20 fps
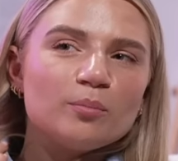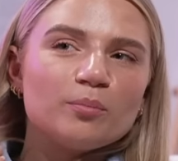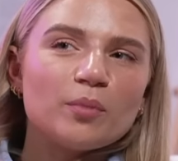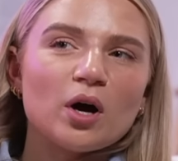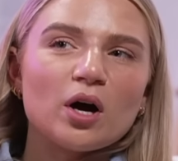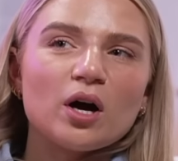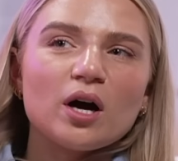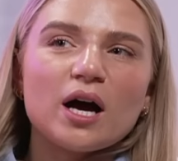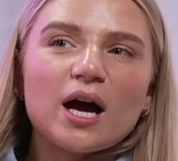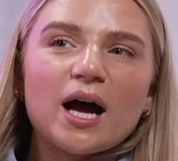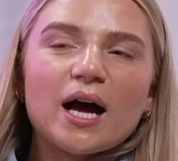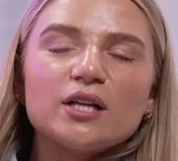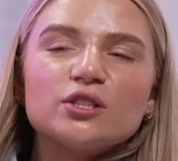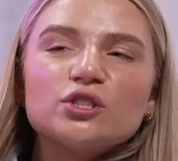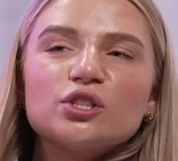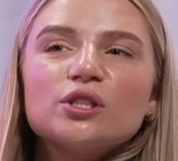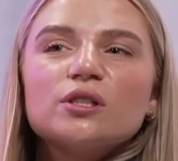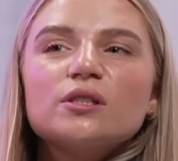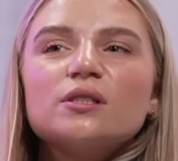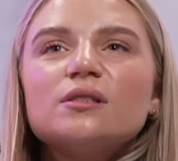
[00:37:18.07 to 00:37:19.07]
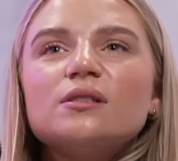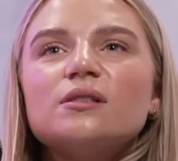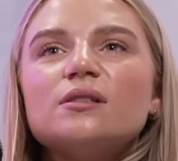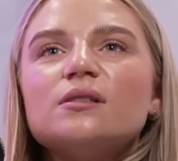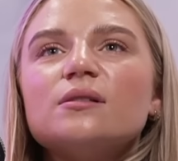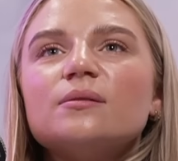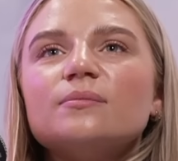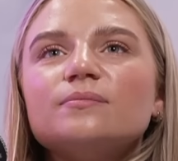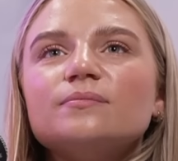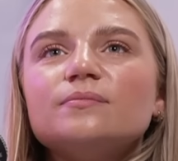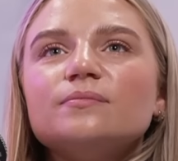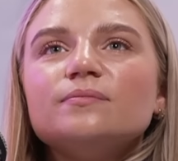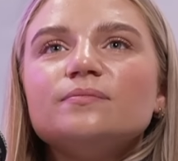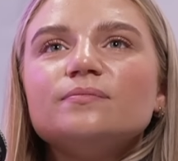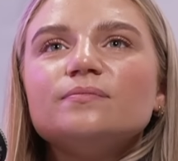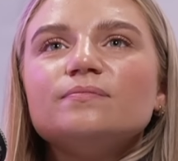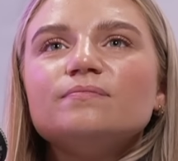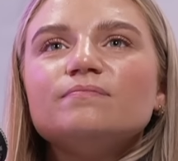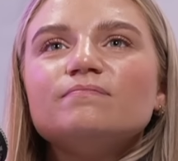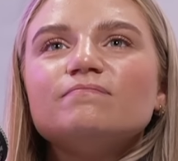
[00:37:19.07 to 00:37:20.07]
But I just
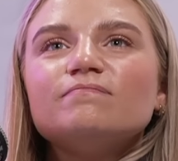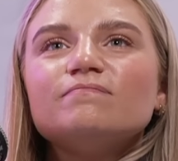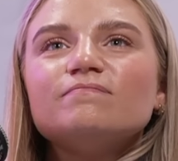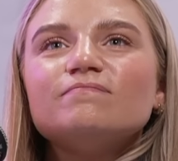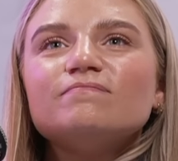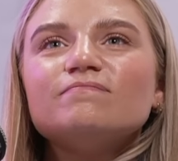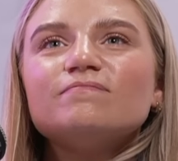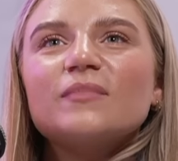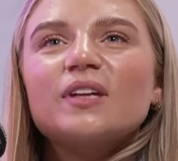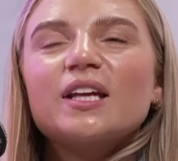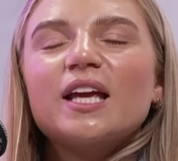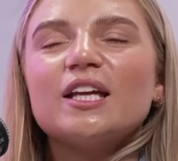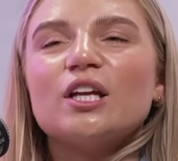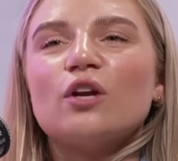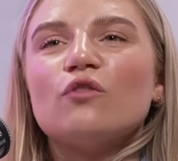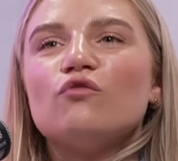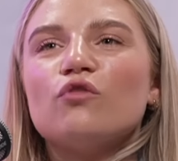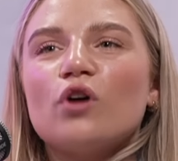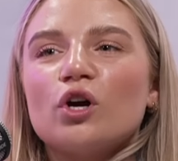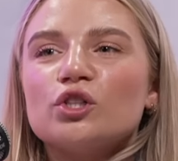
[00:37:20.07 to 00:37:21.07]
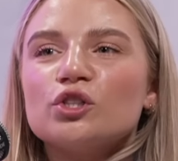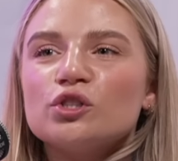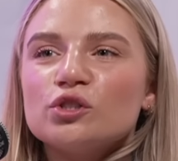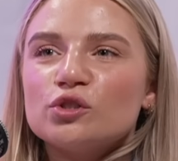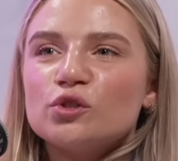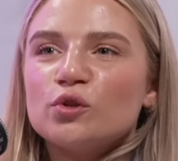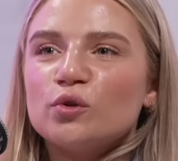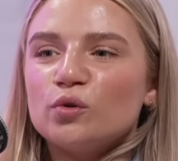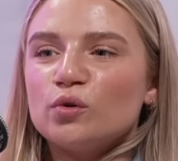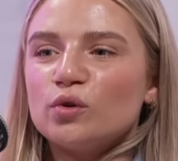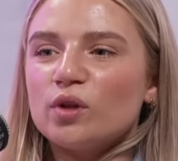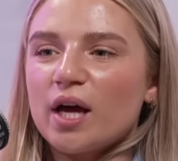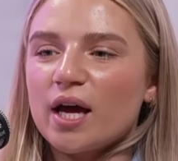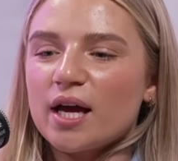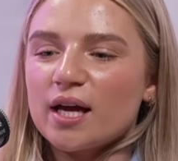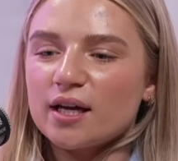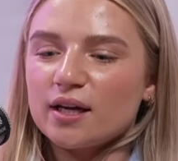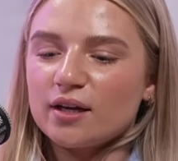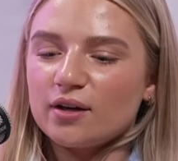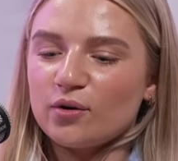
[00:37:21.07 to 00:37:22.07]
kind of rush into
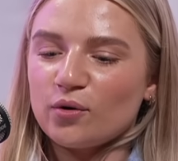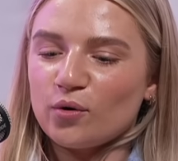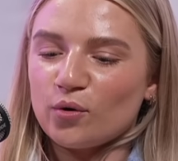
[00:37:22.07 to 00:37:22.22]
that